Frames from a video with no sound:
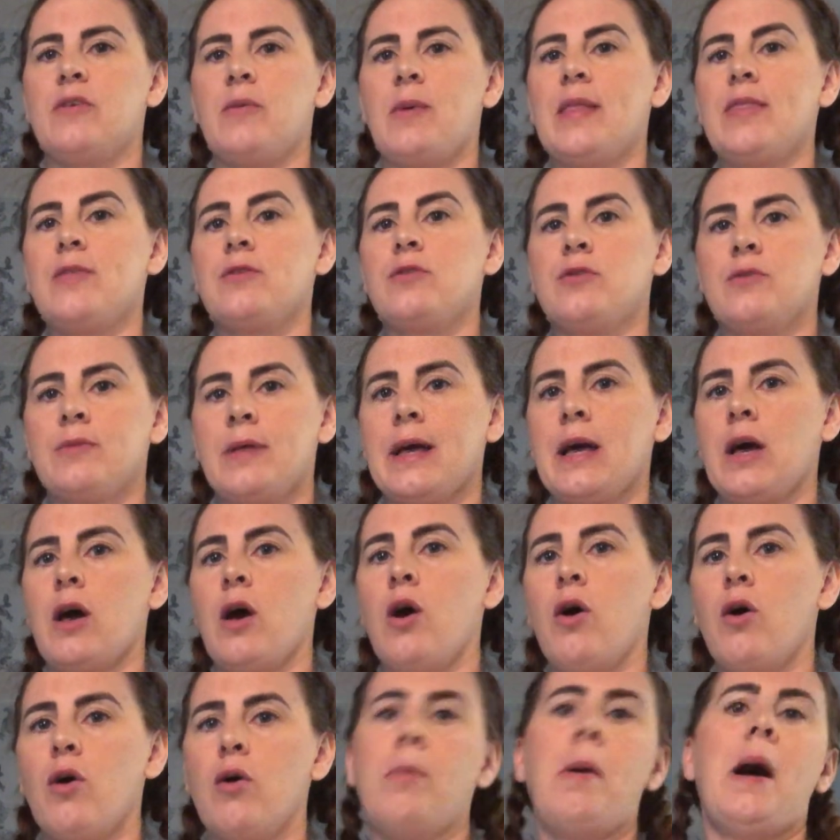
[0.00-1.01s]
I went through like a
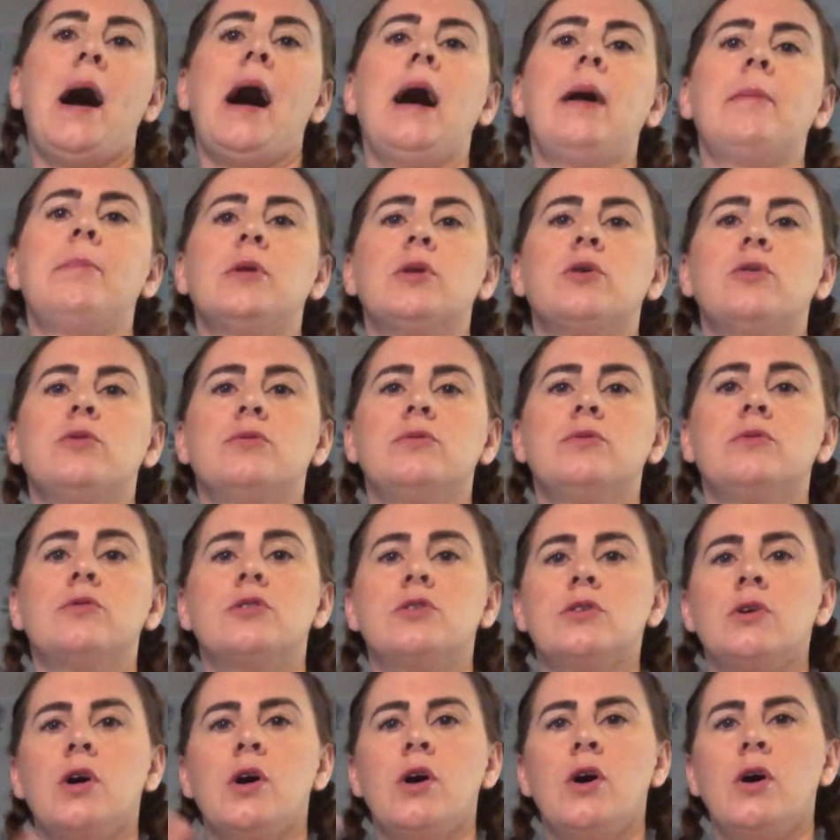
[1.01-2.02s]
whole pack of
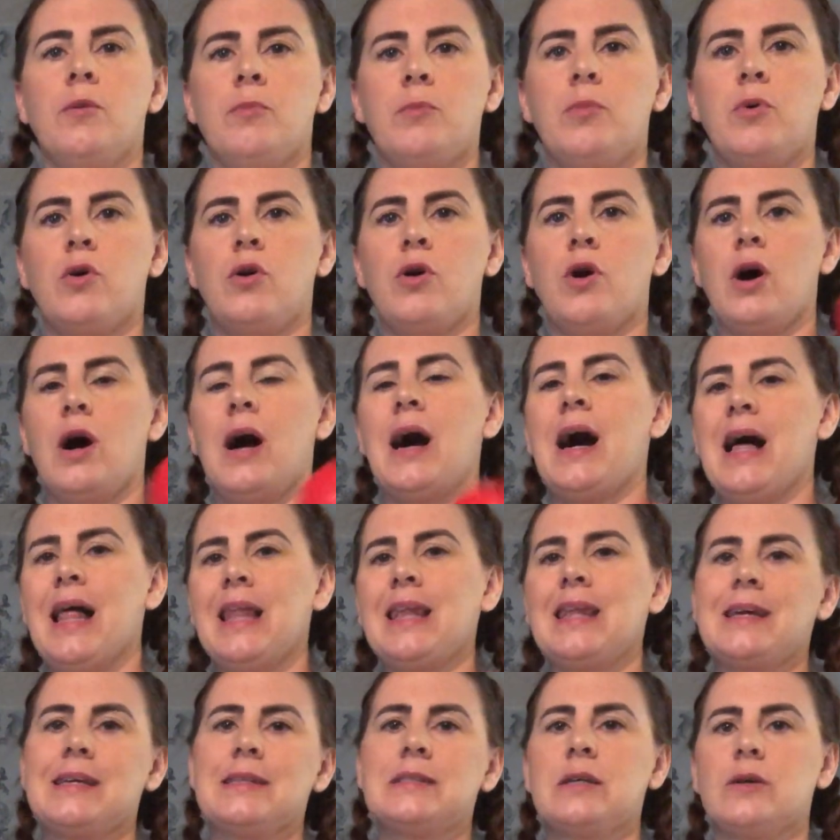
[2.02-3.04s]
balloons, but I
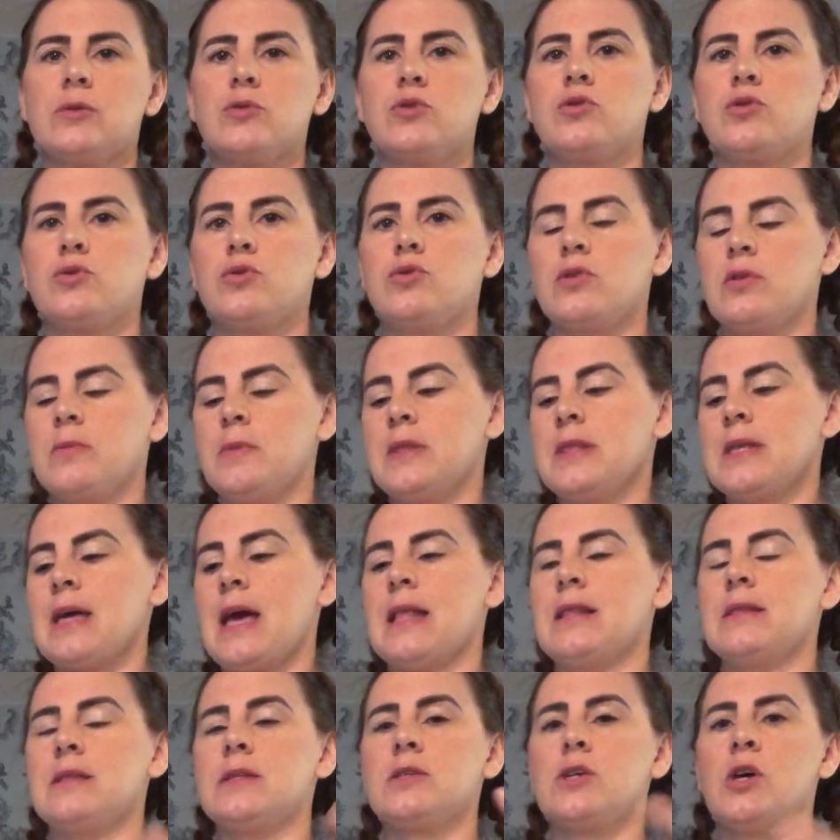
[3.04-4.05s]
learned how to do them in the
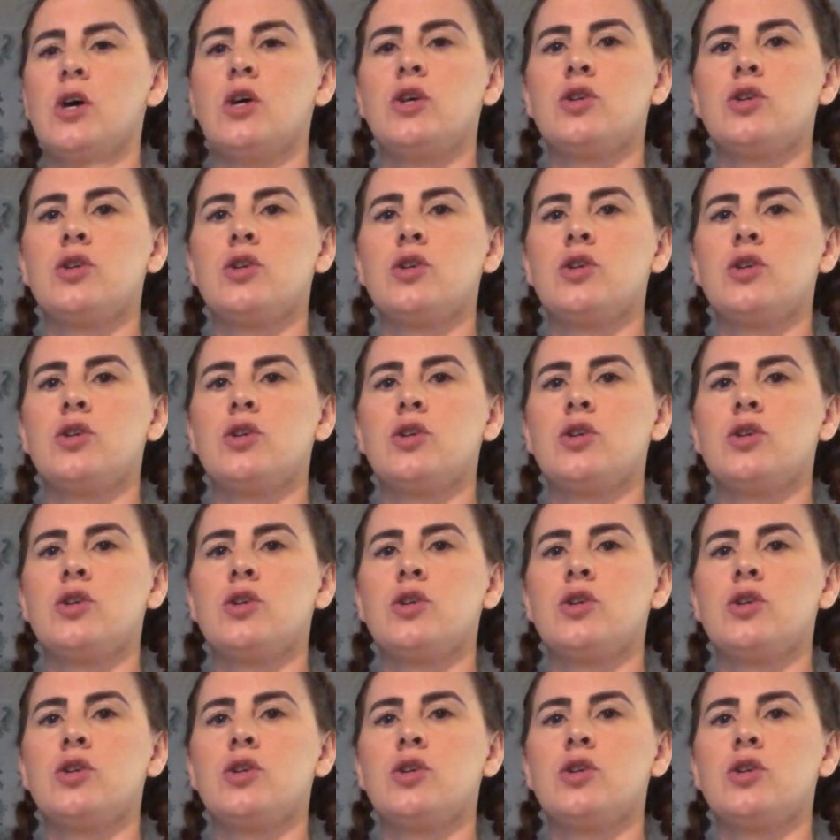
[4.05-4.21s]
end.